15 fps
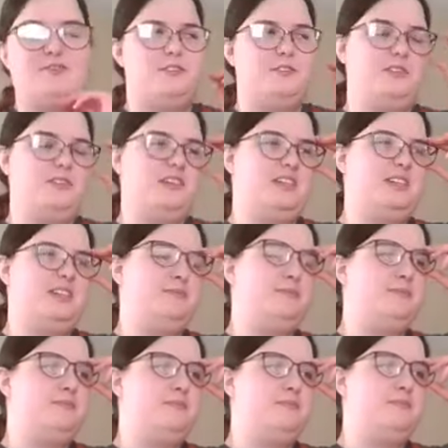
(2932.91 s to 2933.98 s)

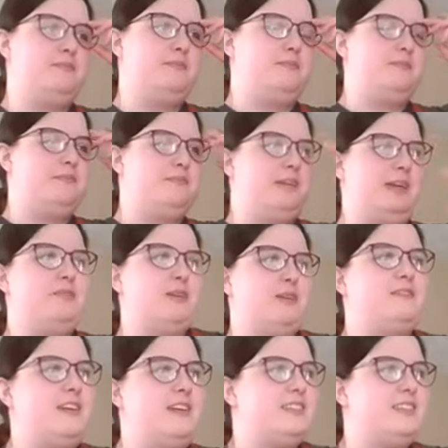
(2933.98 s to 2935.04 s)
I made my
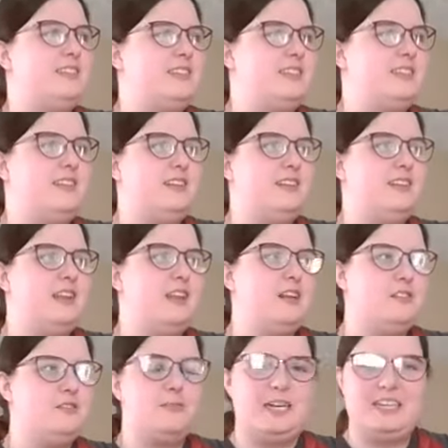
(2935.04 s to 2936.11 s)
first
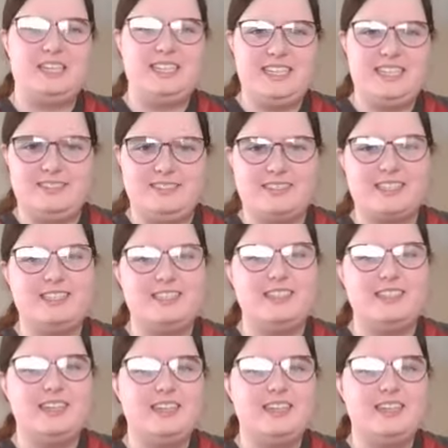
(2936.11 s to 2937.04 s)
loaf about a year ago,